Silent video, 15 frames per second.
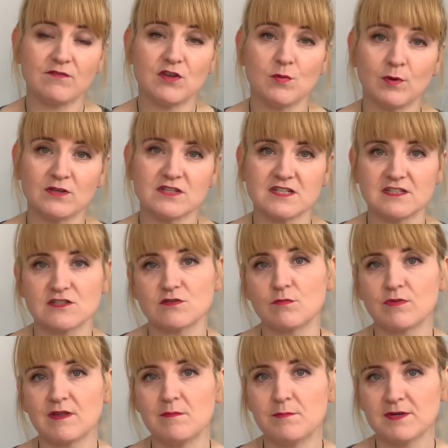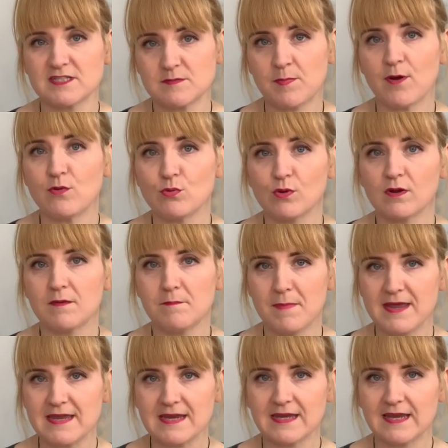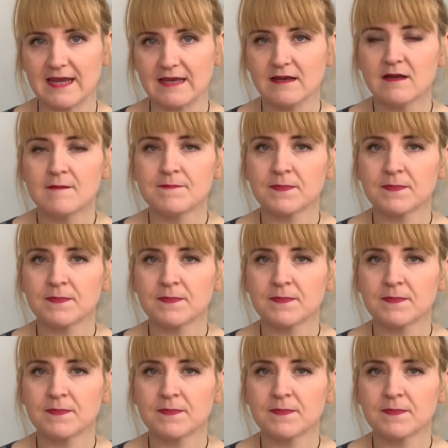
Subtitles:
if you wanted something bespoke making,